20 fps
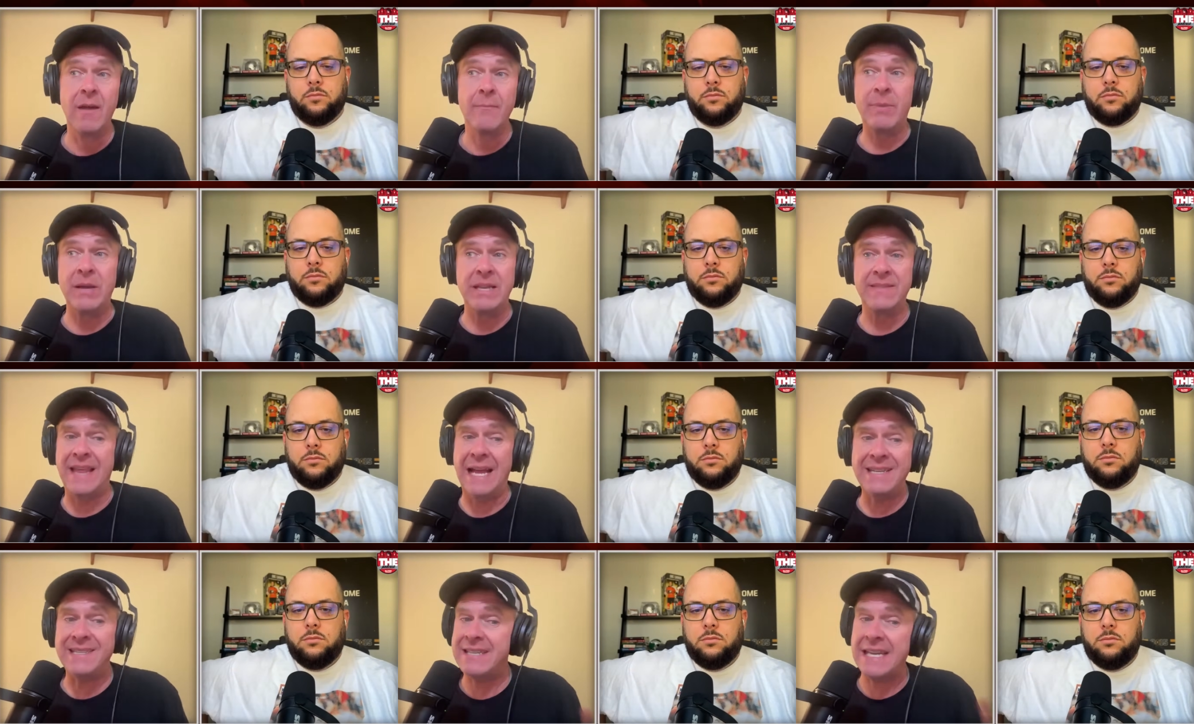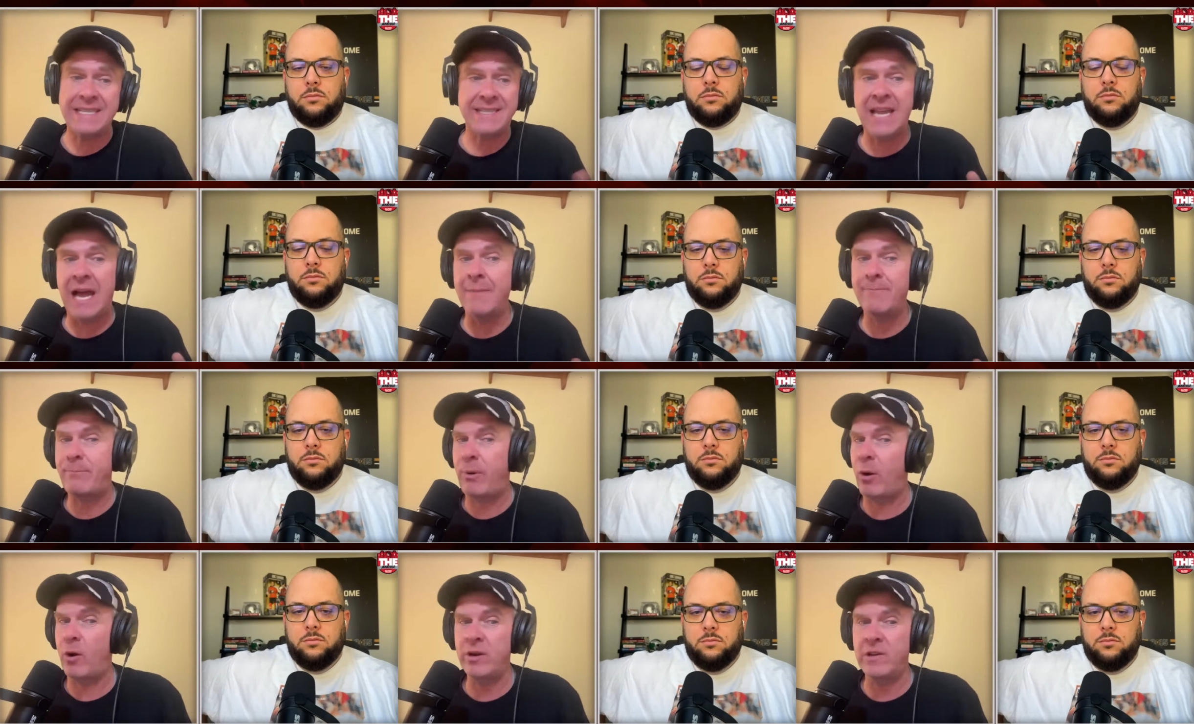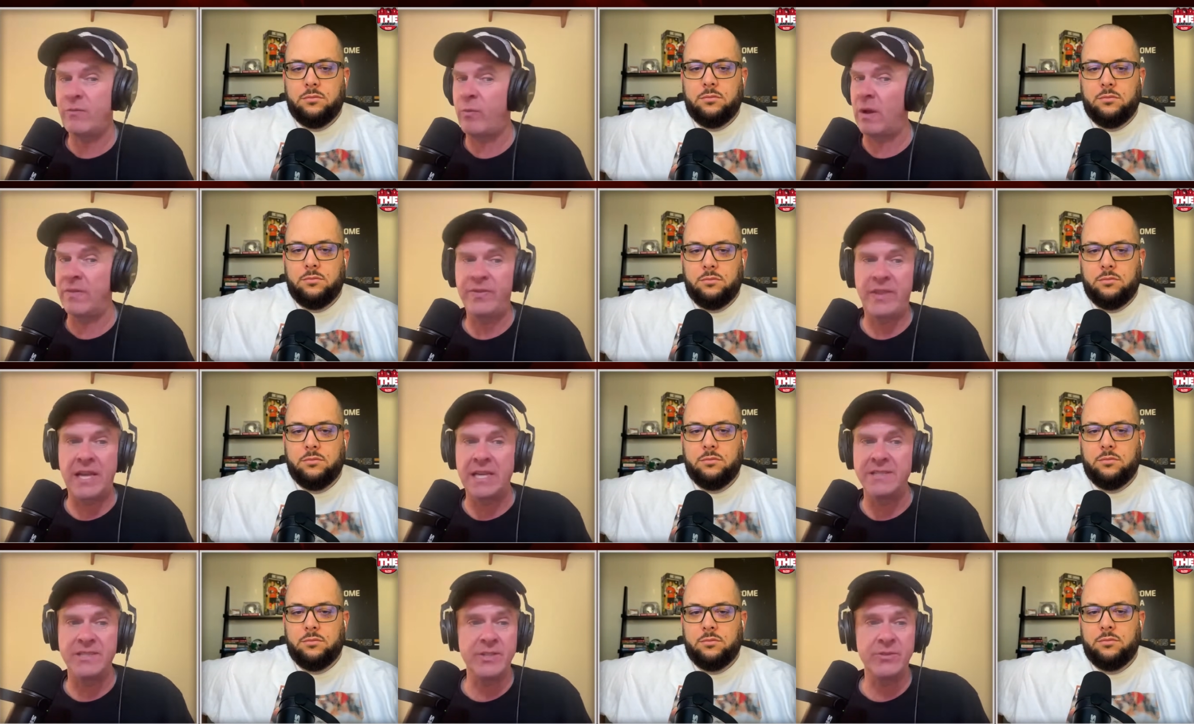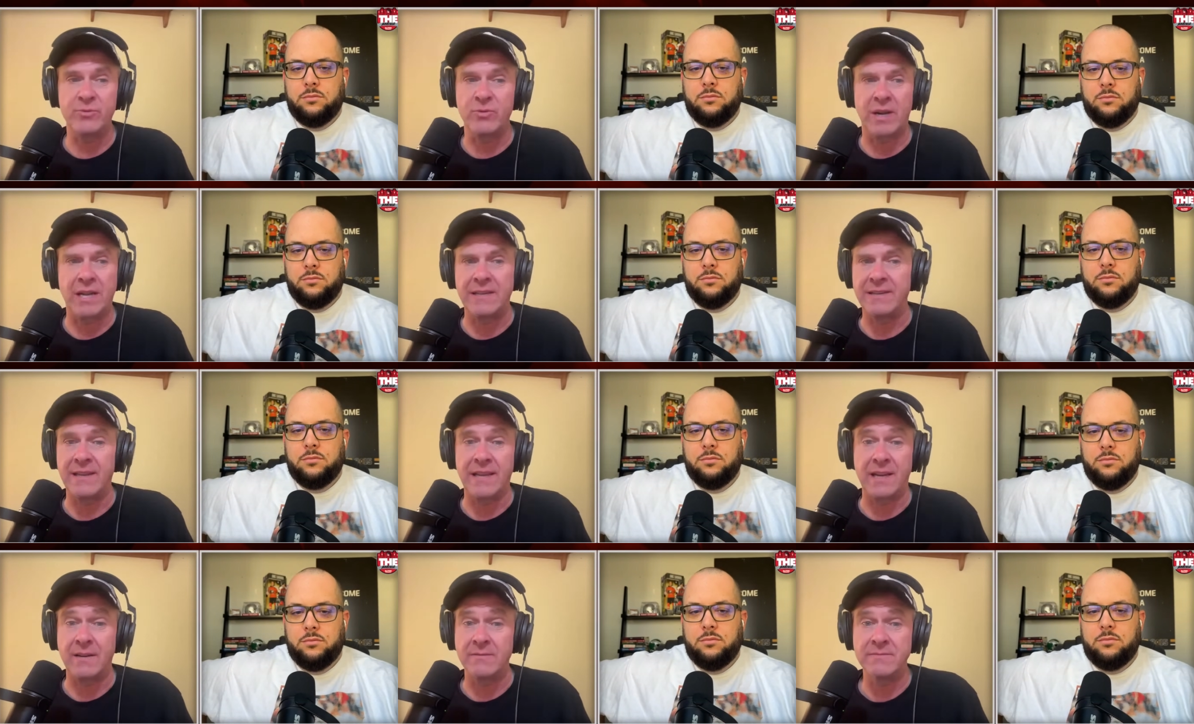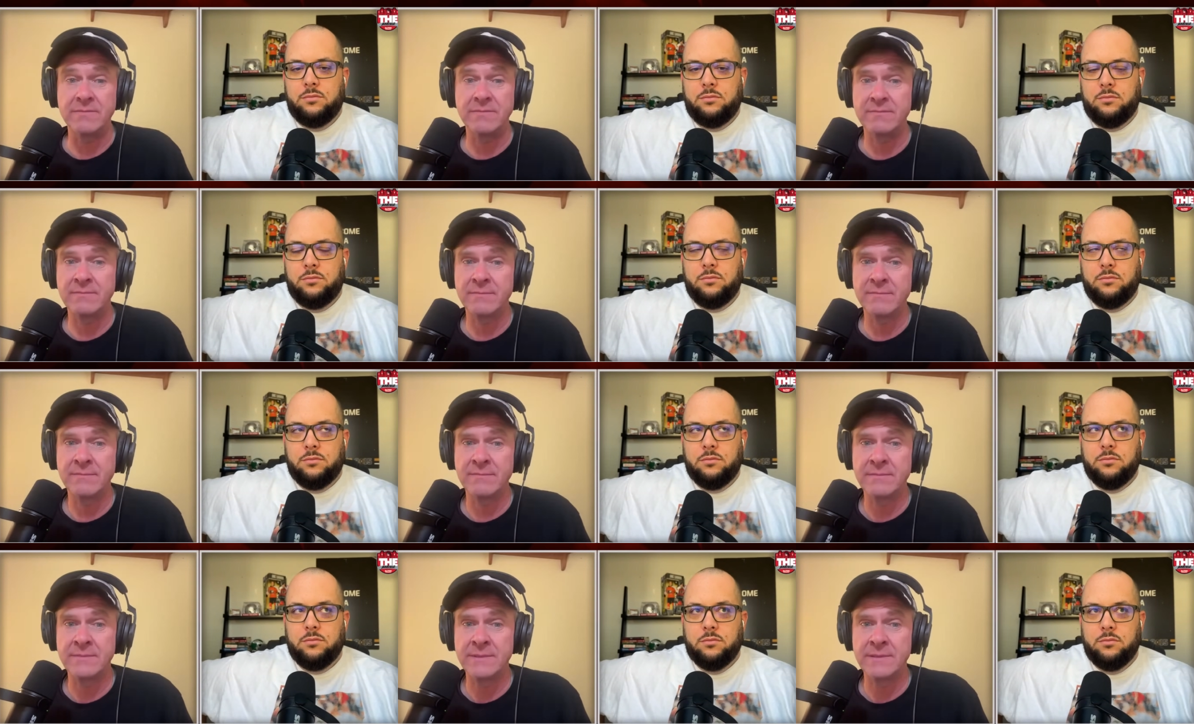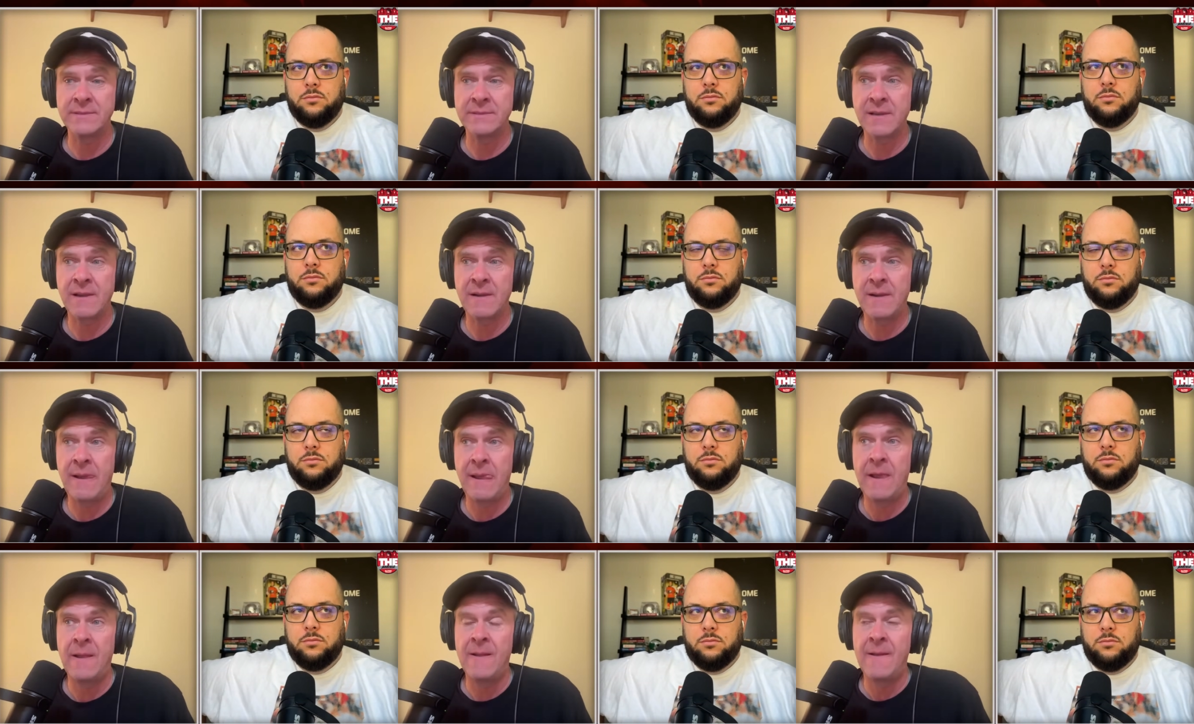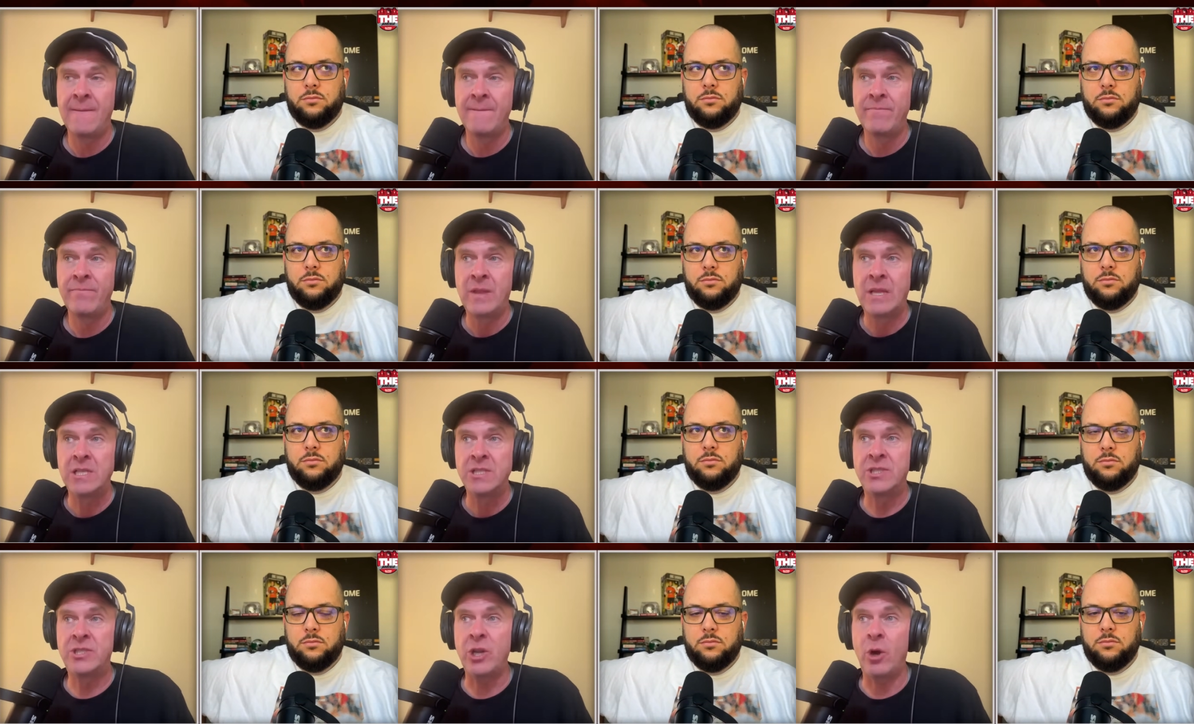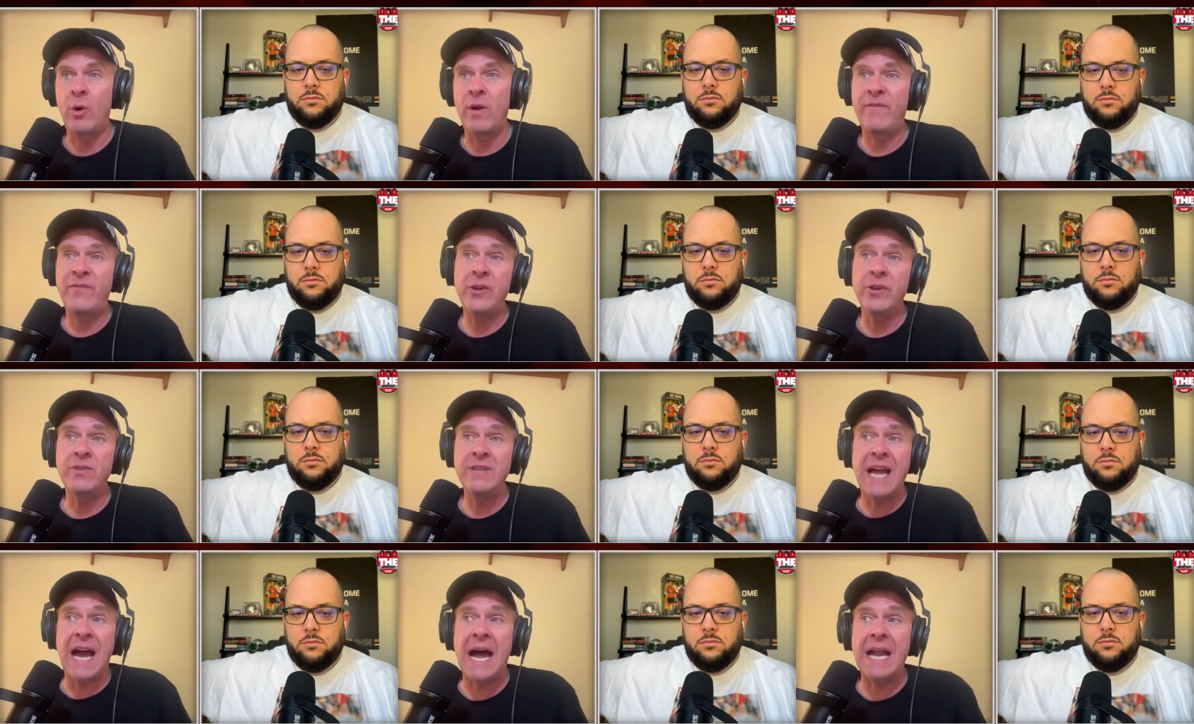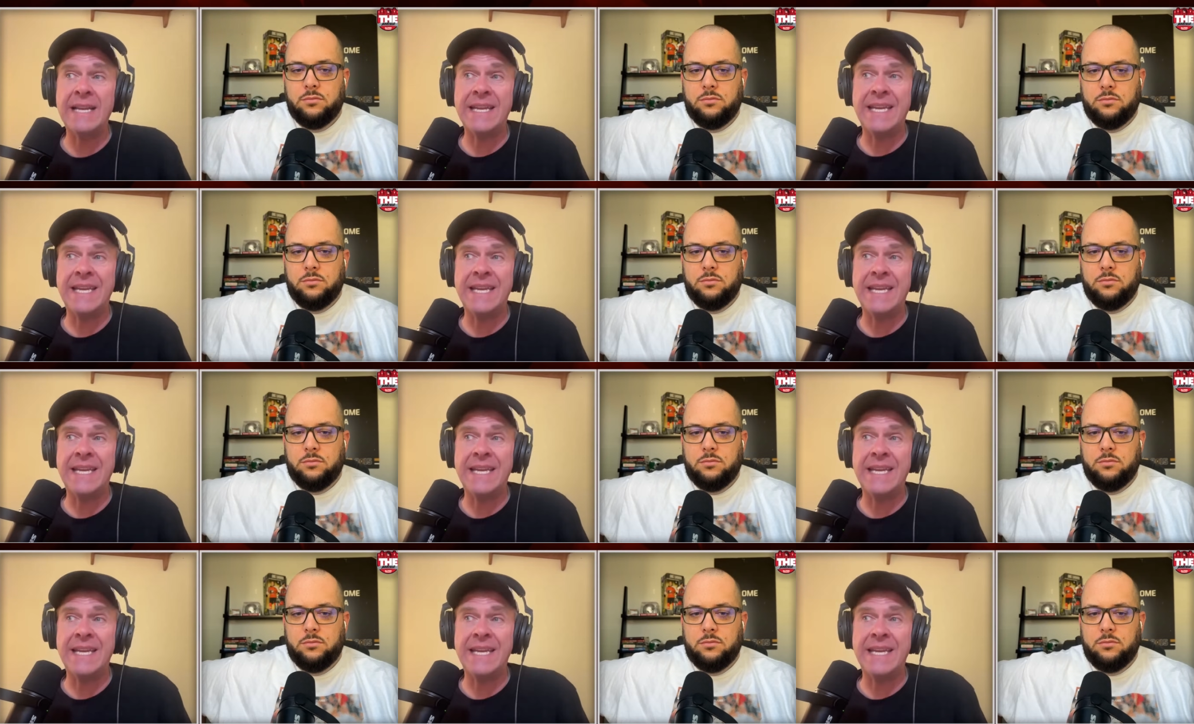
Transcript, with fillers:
Speaker 1: but that's like not part of what they do right now. Mm-hmm. So if you're not